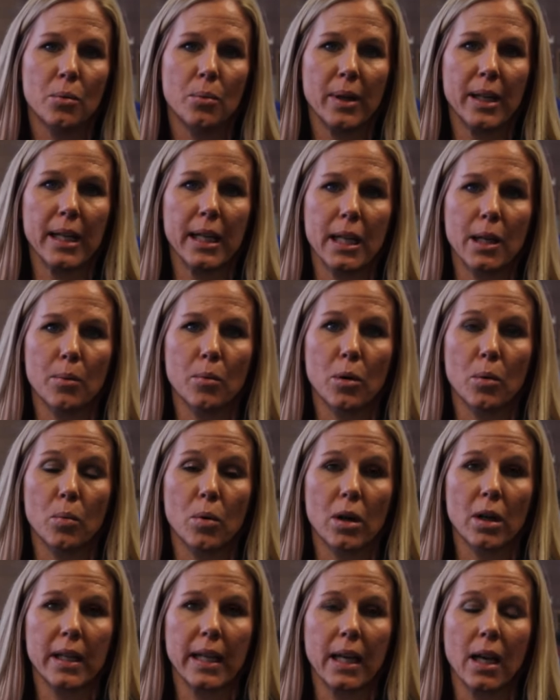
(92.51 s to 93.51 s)
We were
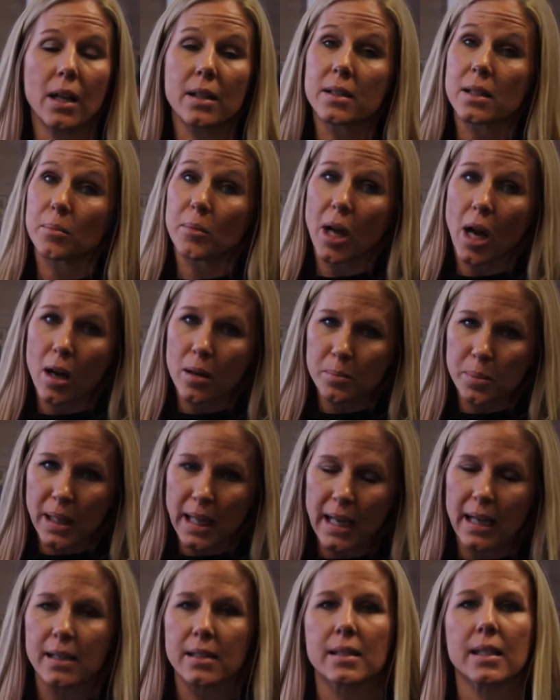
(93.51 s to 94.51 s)
working on some
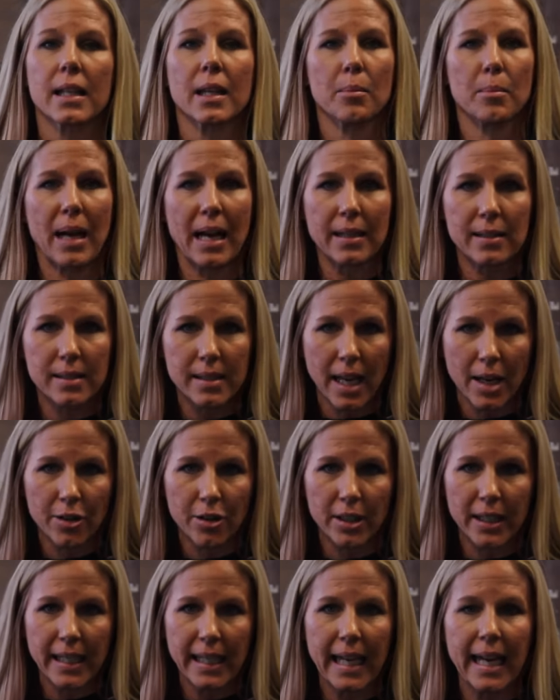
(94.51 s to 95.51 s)
complex to get back
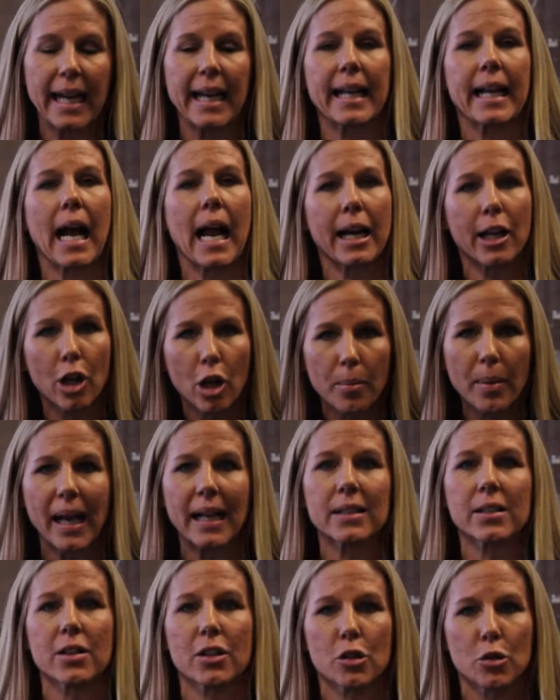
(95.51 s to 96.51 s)
centered again and kind of go
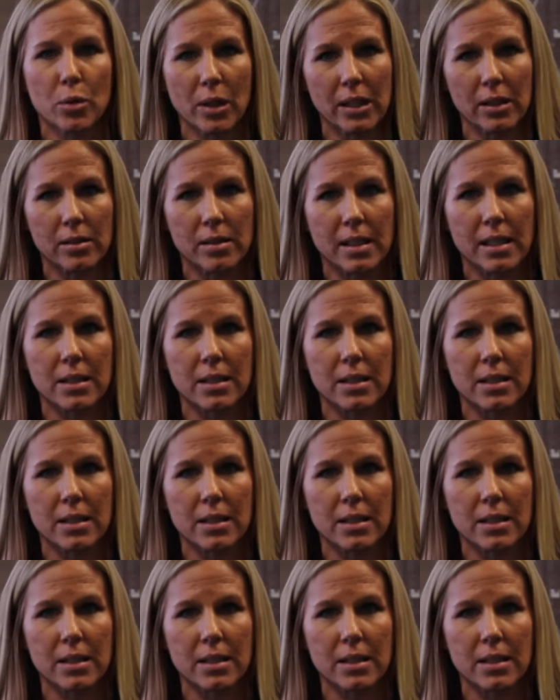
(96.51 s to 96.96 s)
back to the drills,